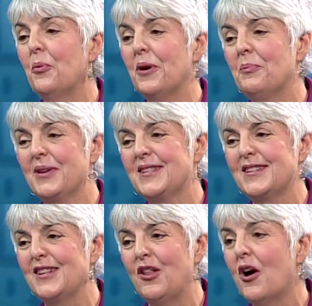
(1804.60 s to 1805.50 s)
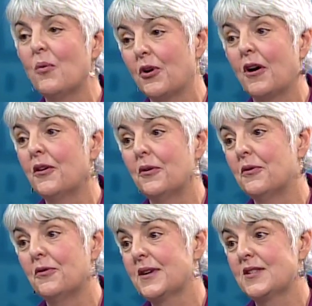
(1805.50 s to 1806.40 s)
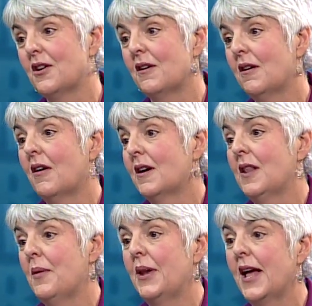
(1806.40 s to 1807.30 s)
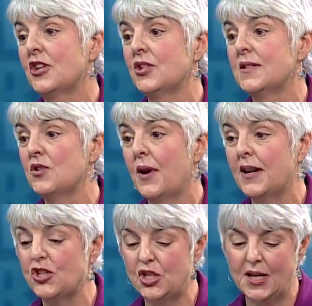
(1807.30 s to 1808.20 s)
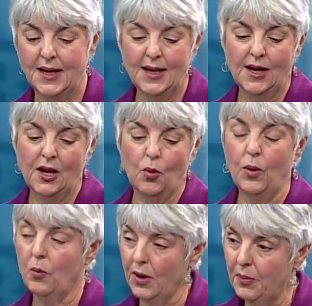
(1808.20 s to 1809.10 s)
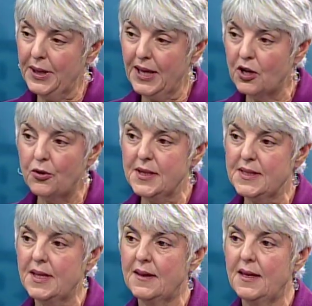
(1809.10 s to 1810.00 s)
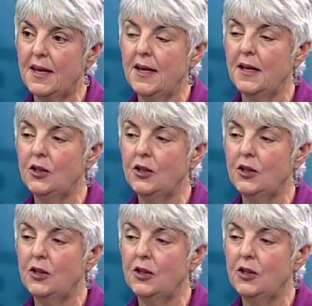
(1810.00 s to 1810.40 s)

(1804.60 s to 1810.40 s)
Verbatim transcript: bring business along, we're not going to address our climate action strategy. We will be increasing the